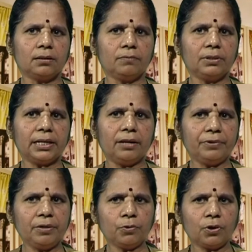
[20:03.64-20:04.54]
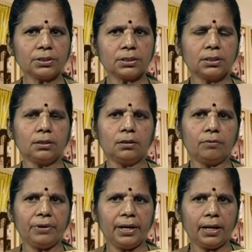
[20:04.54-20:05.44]
with every wash,
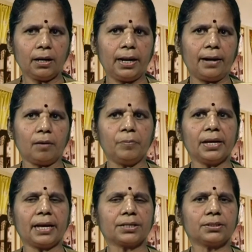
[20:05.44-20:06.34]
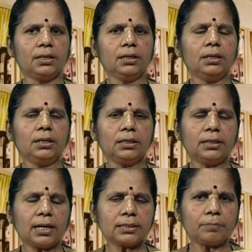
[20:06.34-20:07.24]
wear and rubbing action,
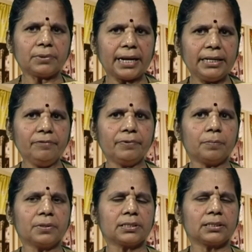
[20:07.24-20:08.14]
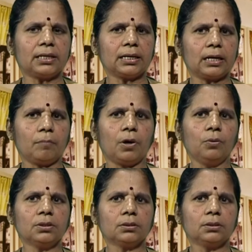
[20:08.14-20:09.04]
there are some tiny fibers that come
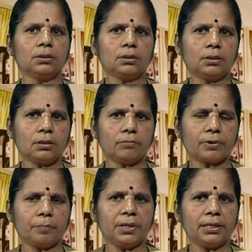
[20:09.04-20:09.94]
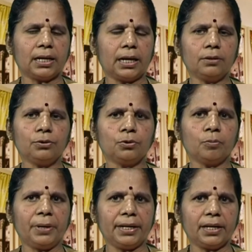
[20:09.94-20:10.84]
out from the yarn due to
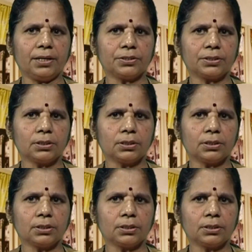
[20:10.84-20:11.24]
breakage.